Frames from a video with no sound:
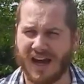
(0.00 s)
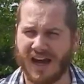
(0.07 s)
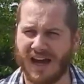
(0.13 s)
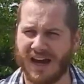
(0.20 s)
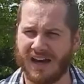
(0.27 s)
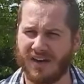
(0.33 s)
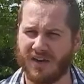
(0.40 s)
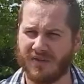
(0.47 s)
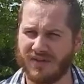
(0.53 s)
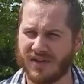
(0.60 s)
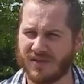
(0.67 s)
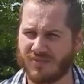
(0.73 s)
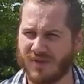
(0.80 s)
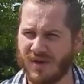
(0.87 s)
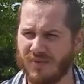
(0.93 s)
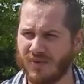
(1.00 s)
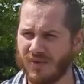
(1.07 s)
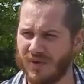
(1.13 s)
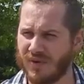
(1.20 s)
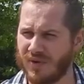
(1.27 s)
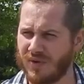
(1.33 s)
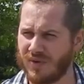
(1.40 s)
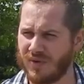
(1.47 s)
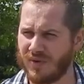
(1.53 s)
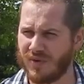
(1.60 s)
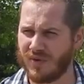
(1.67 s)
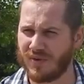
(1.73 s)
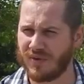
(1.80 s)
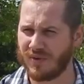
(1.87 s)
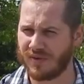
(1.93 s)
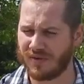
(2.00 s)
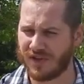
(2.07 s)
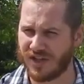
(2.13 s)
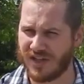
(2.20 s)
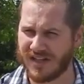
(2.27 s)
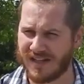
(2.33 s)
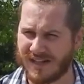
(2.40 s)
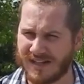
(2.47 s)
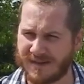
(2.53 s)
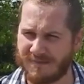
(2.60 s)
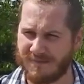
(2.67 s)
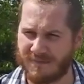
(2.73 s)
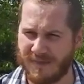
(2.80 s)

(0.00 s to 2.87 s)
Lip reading: and all these people who Jesus